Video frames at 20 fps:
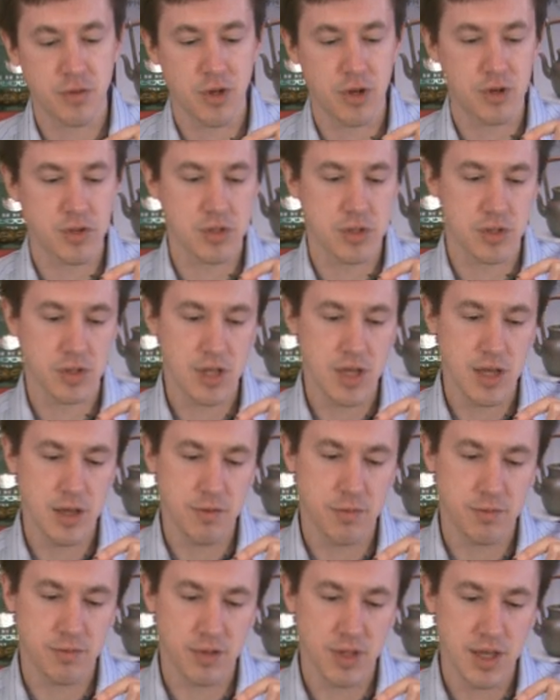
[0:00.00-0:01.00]
there's
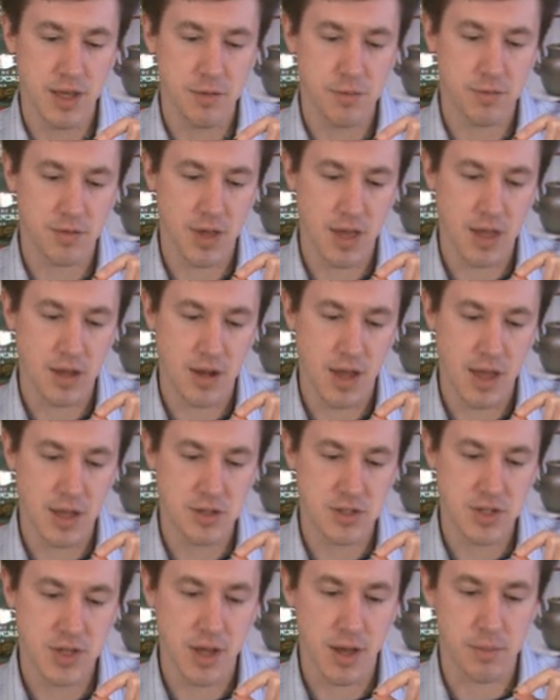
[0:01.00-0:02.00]
leaf, and a
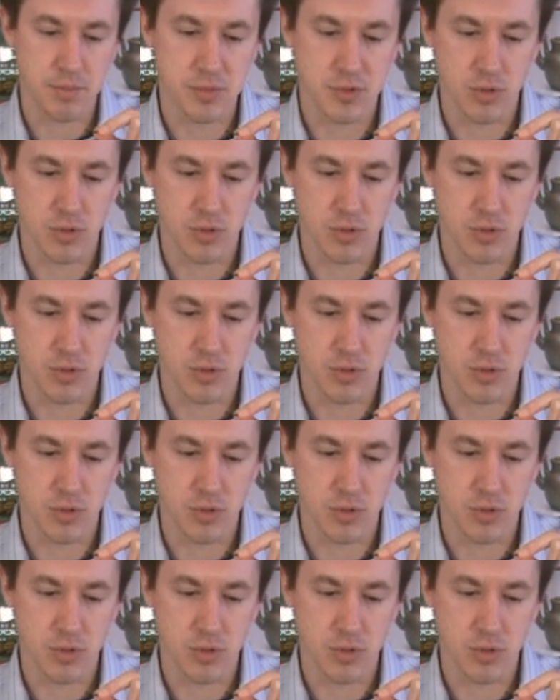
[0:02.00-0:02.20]
tip.